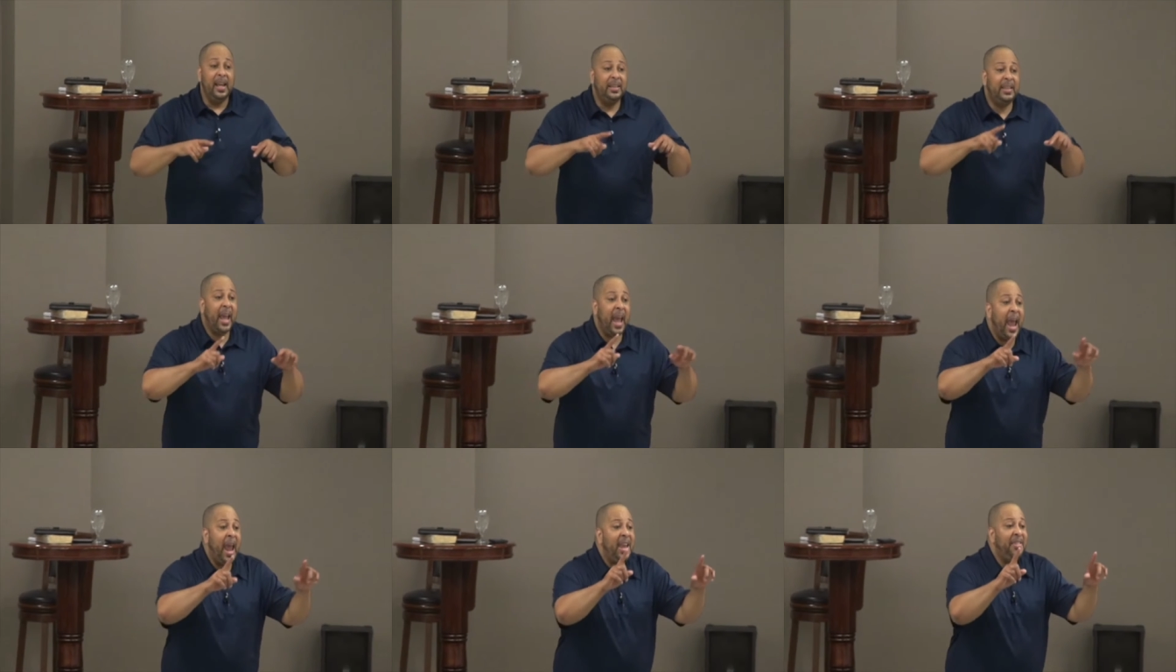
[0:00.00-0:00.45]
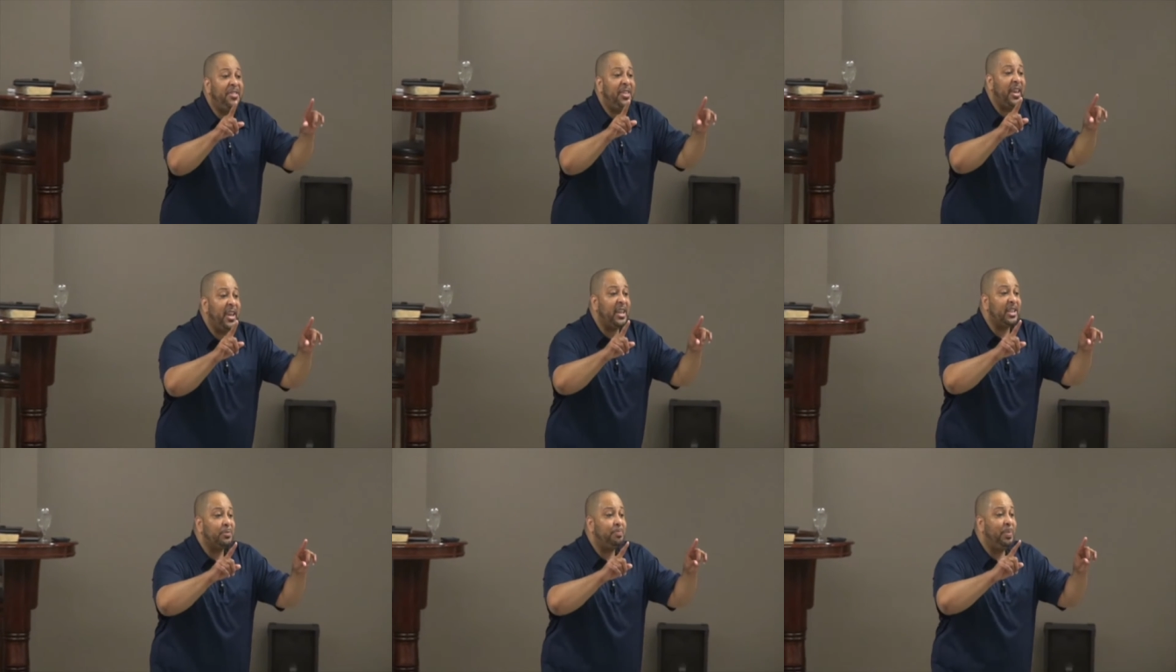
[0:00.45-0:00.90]
the
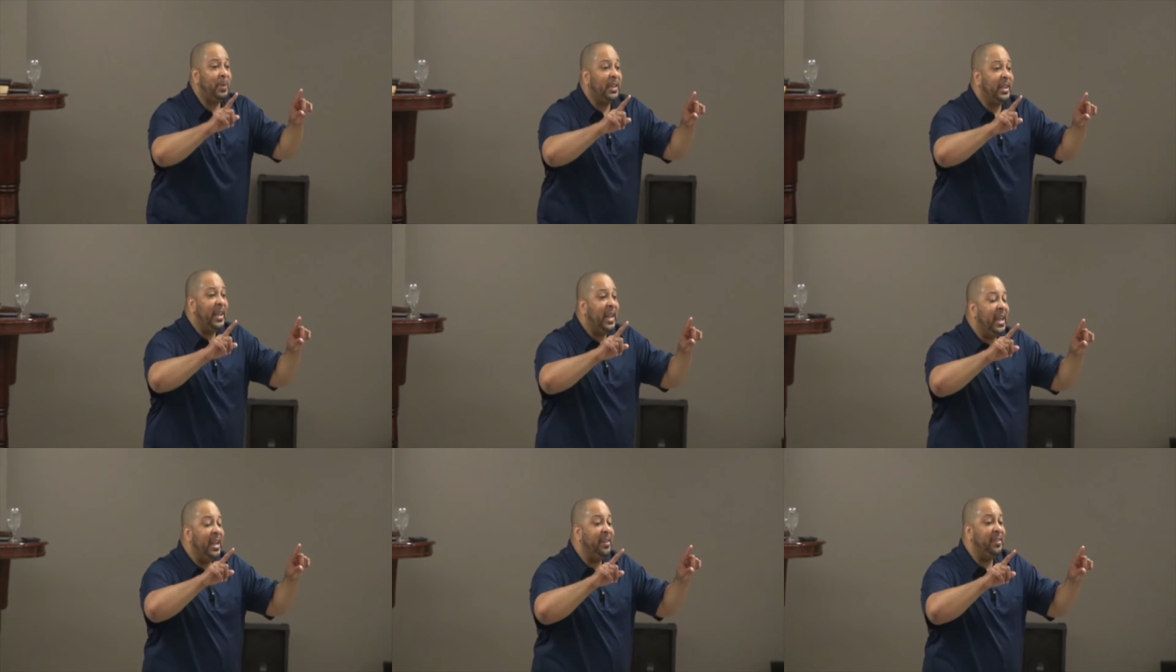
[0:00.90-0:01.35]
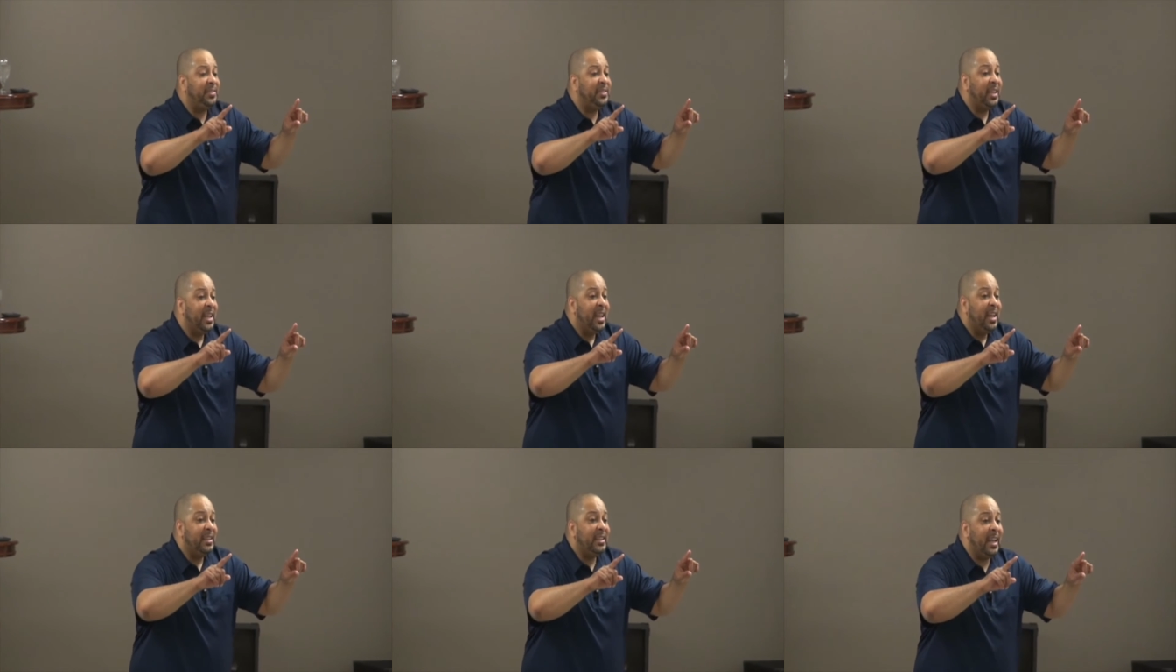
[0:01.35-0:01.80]
atheist believes
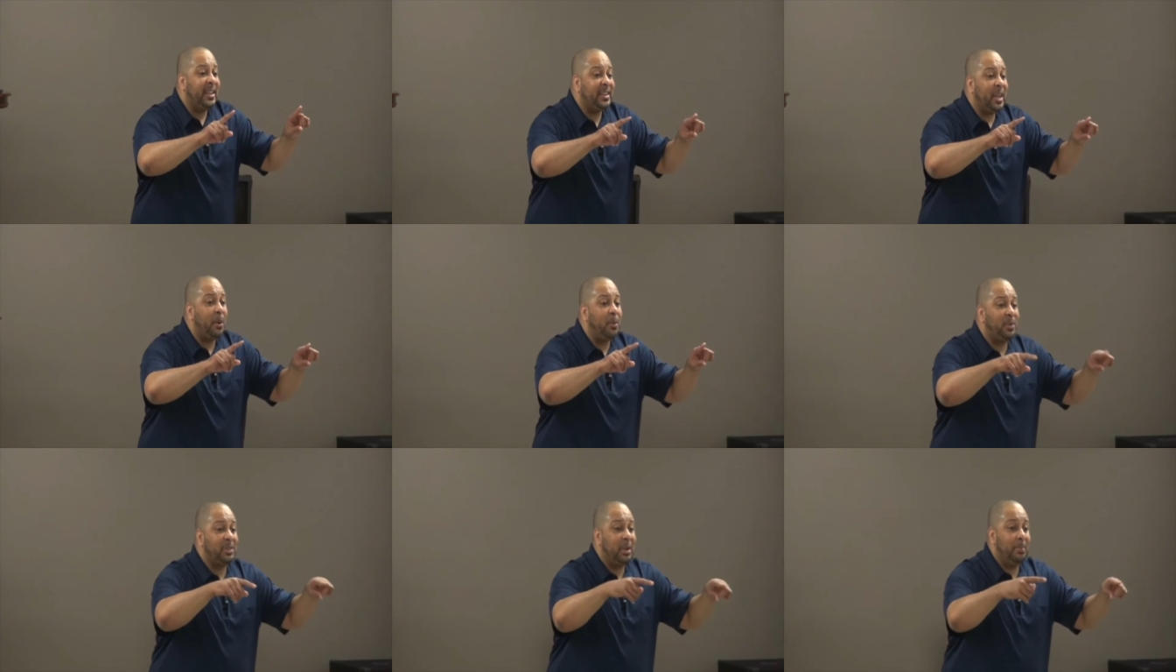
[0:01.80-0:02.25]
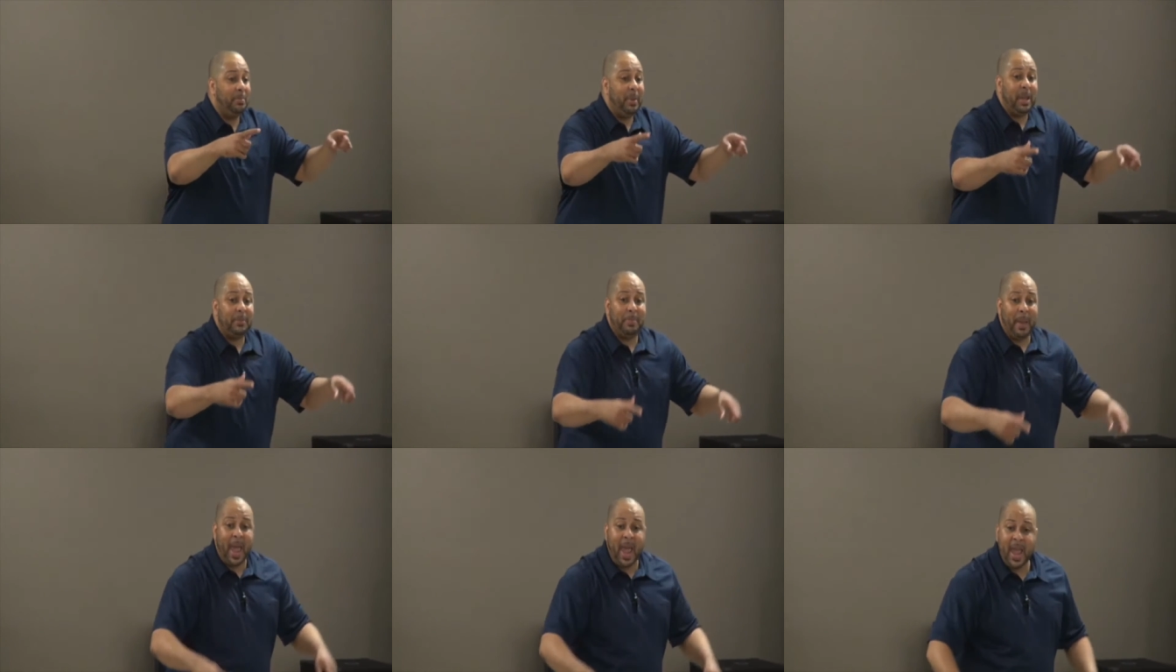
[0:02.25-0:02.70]
that there was a
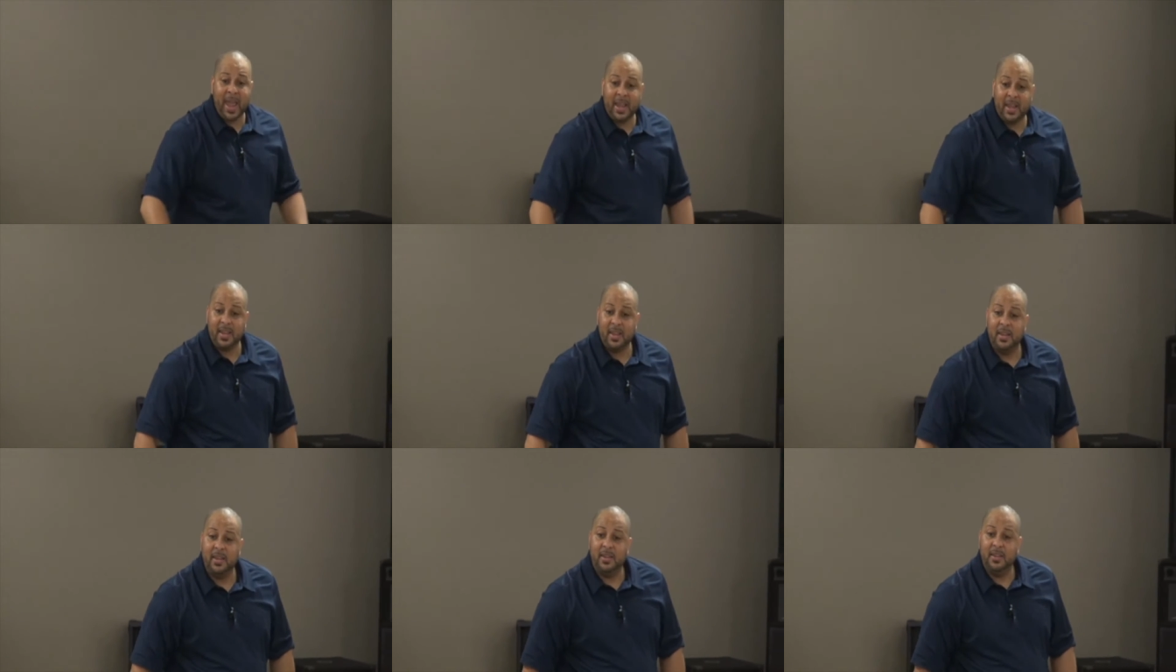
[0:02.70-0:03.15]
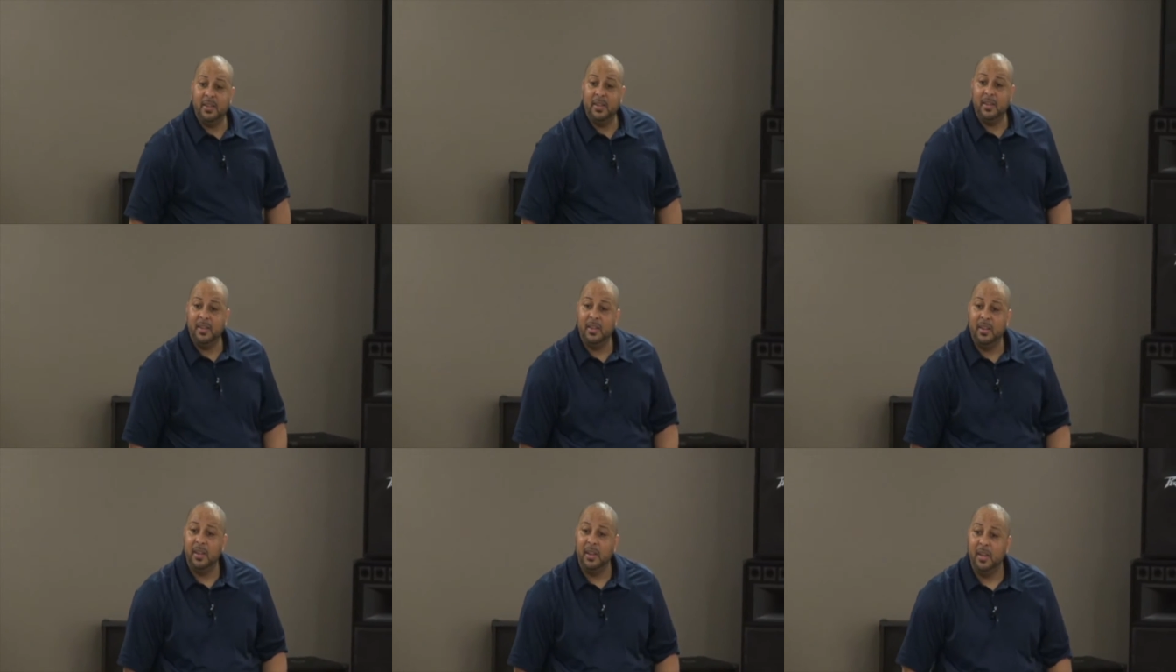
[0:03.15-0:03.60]
big bang,
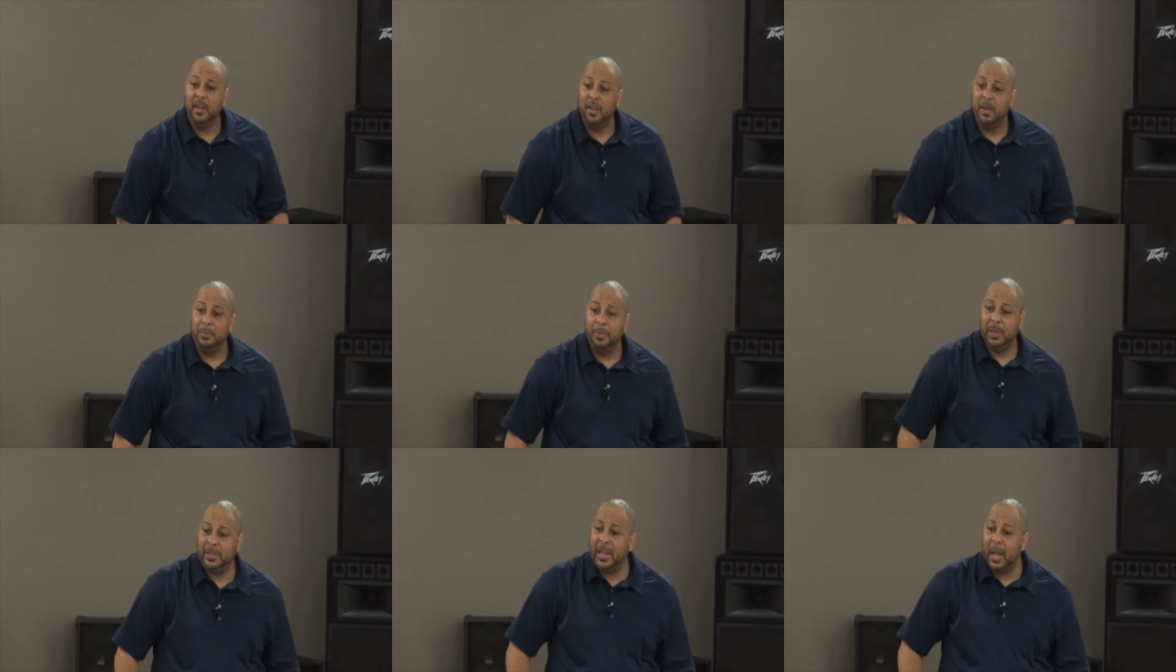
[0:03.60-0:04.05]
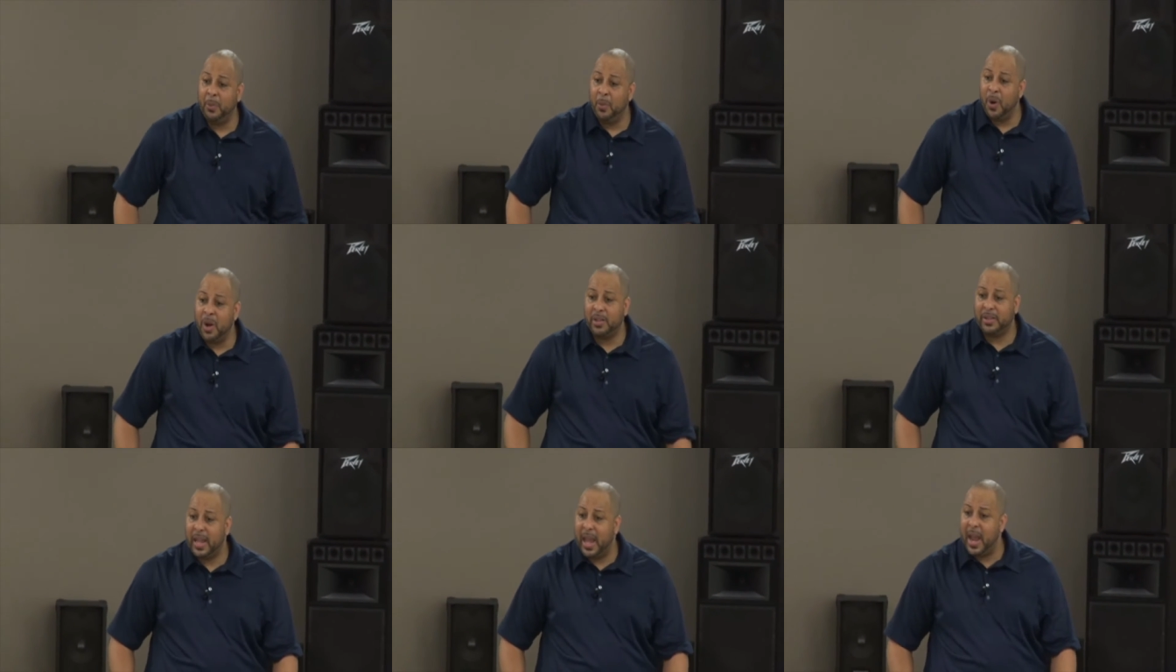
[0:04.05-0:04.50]
but they
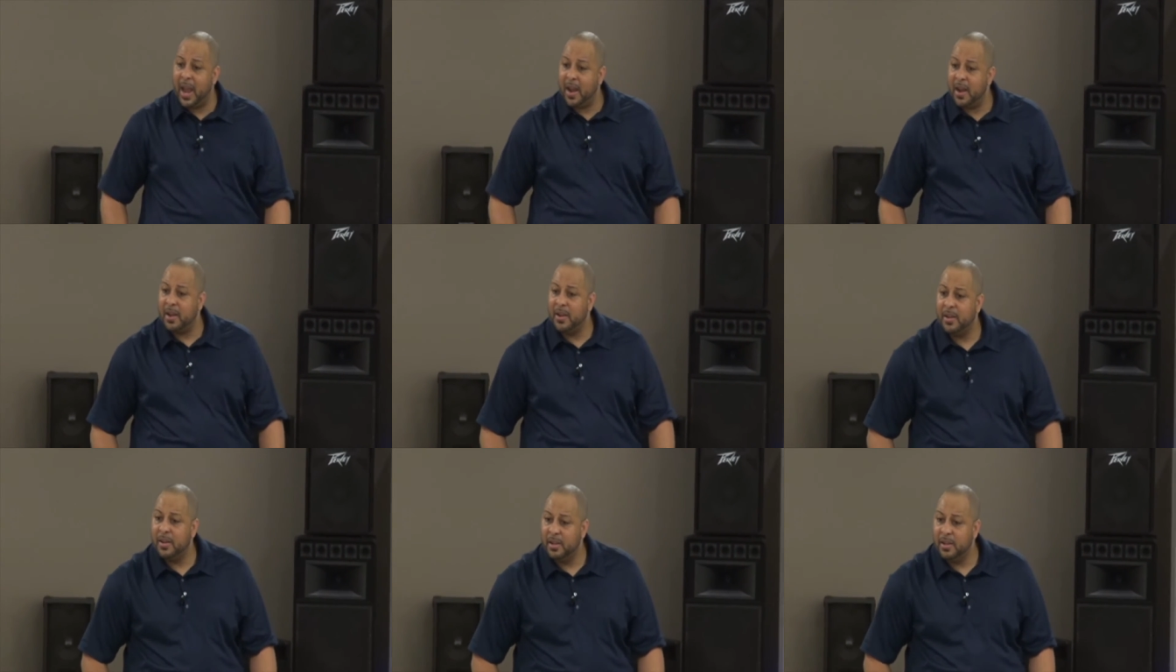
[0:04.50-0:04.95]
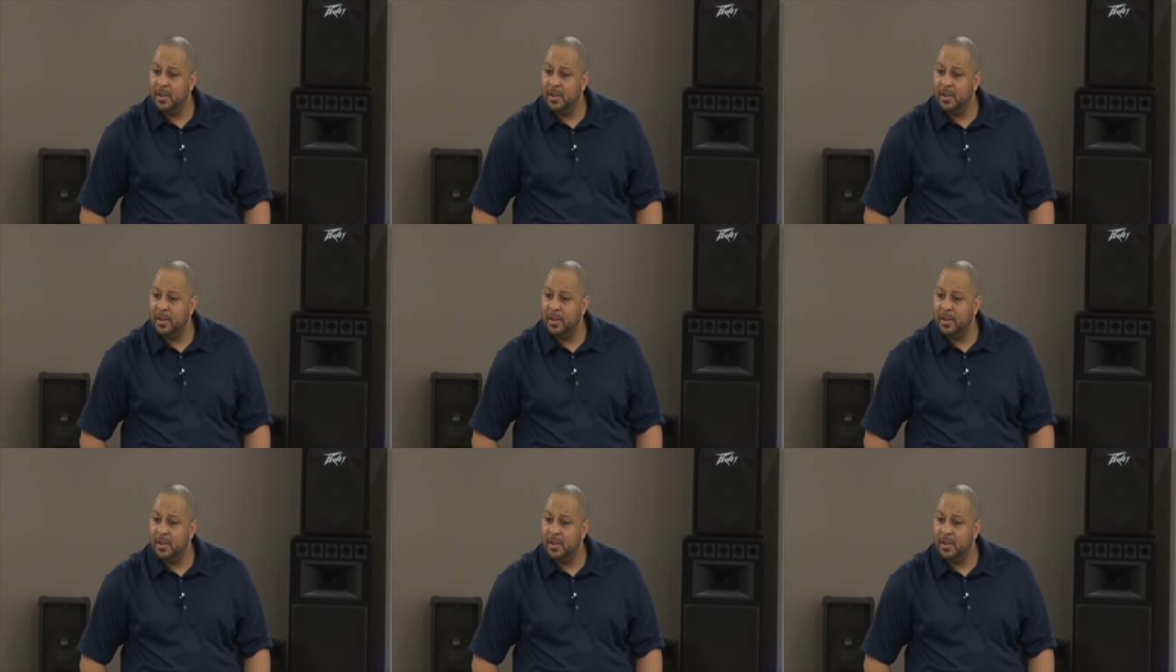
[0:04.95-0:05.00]
weren't there.